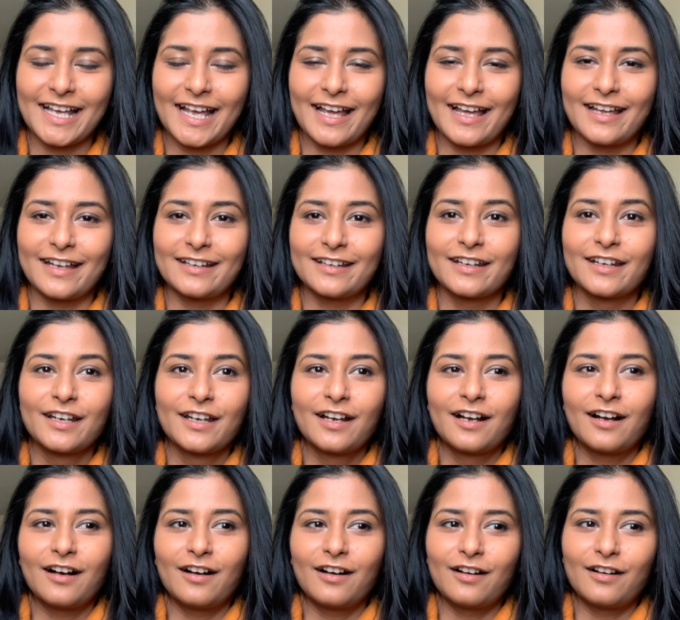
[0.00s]
And
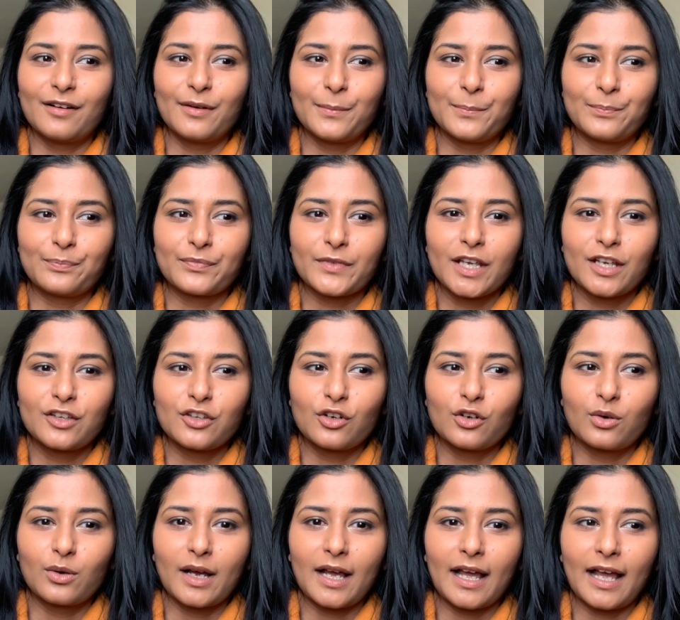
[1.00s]

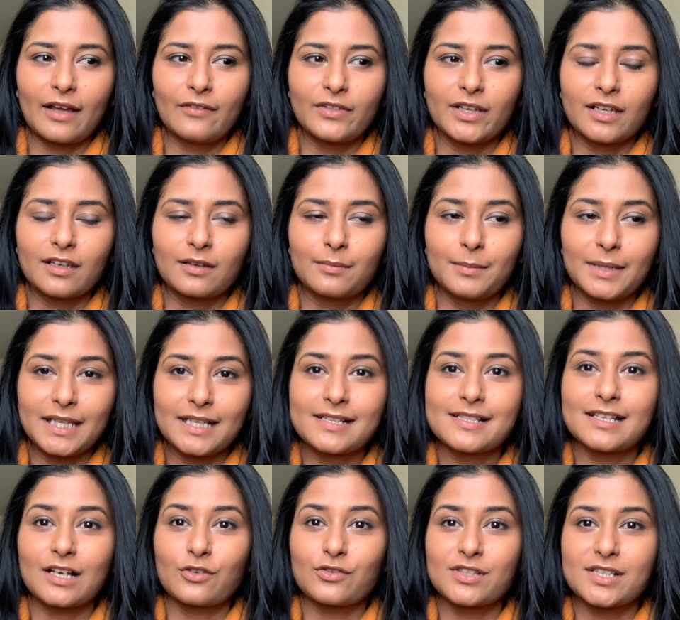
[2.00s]
having
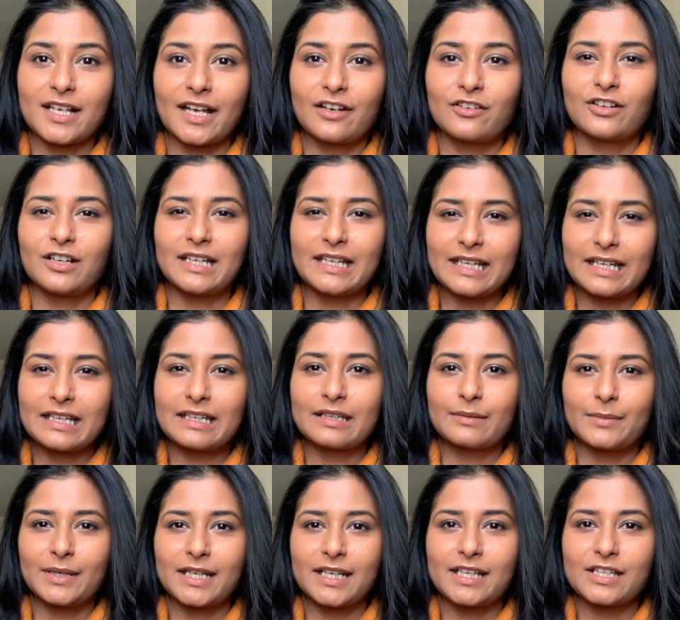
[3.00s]
meals outside really
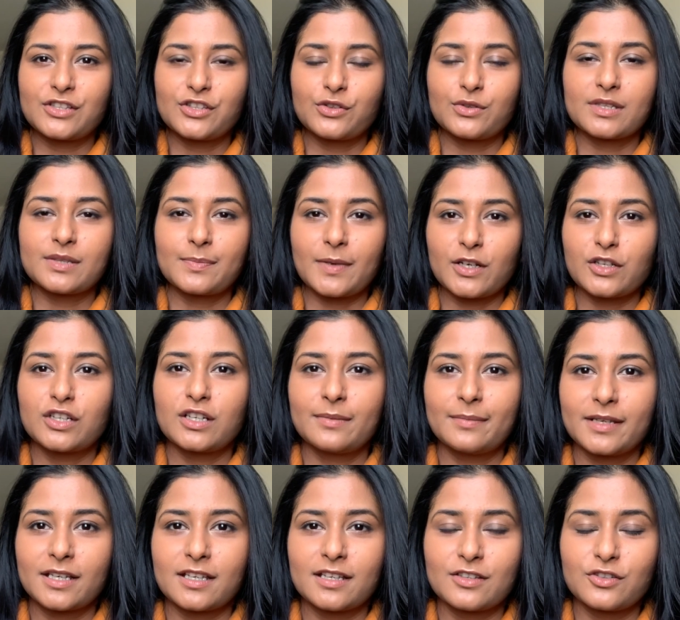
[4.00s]
intimidates you, especially
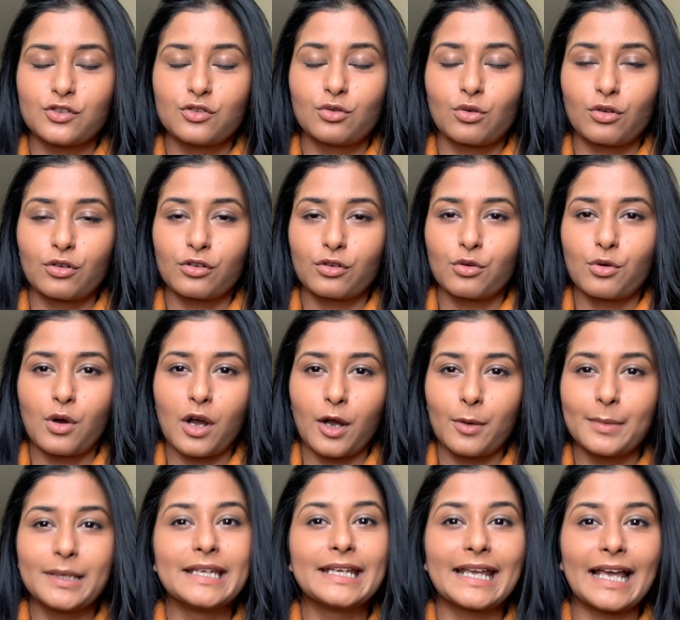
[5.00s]
because you don't know how
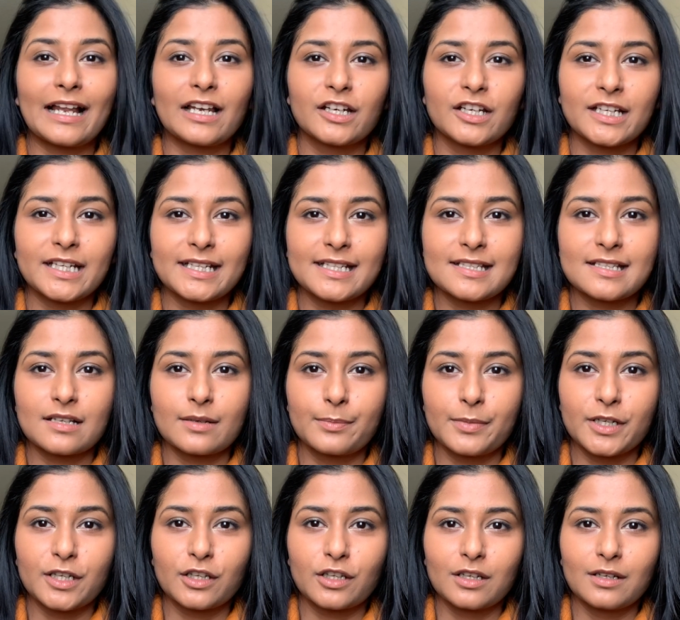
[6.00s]
many calories a
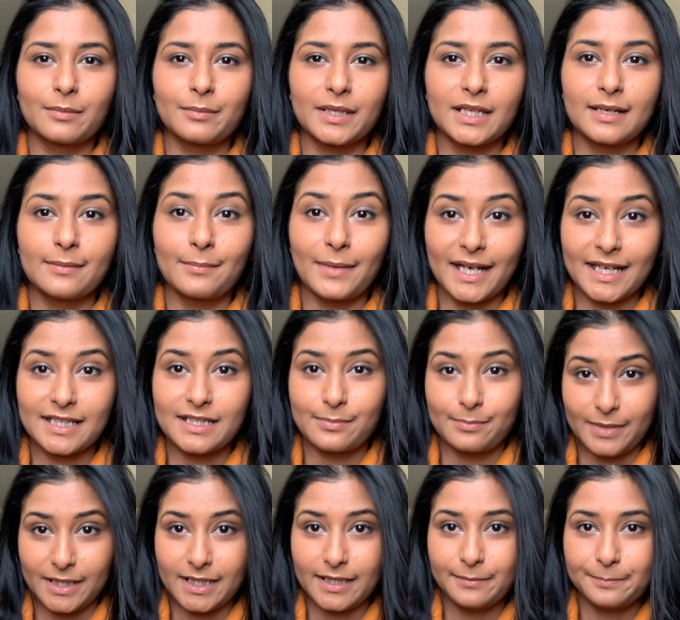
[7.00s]
particular meal might
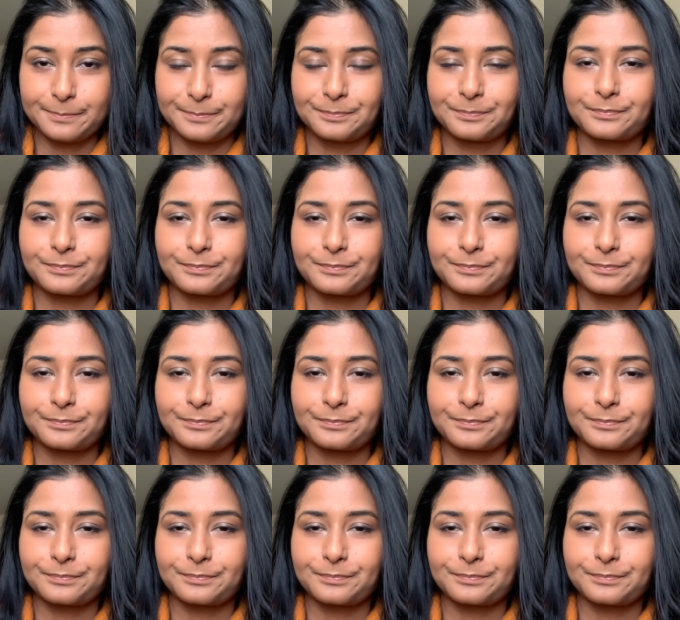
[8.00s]
be.